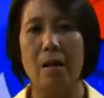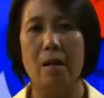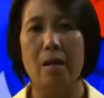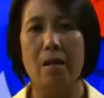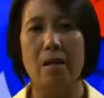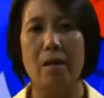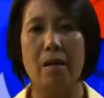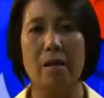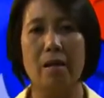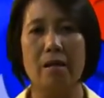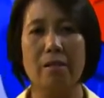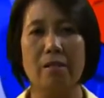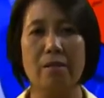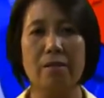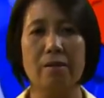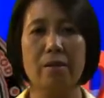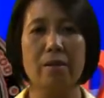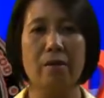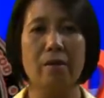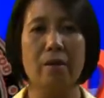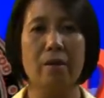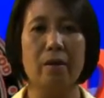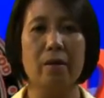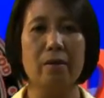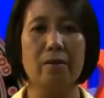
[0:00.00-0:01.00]
Let us
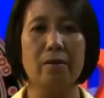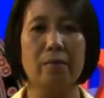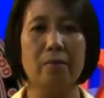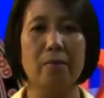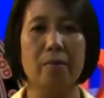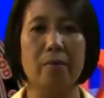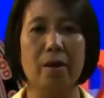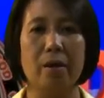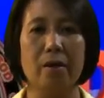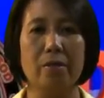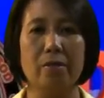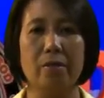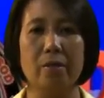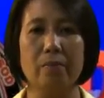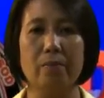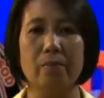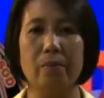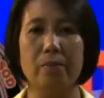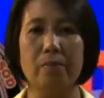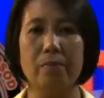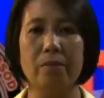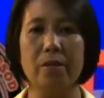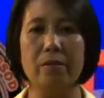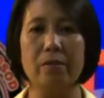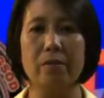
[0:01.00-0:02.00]
recall the parts of a
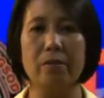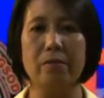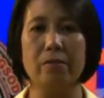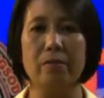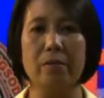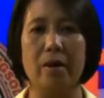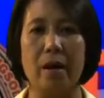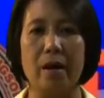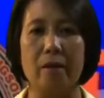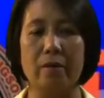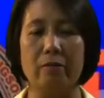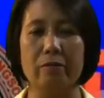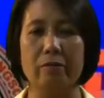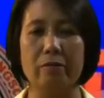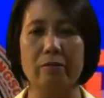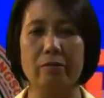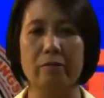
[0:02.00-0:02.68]
pictograph.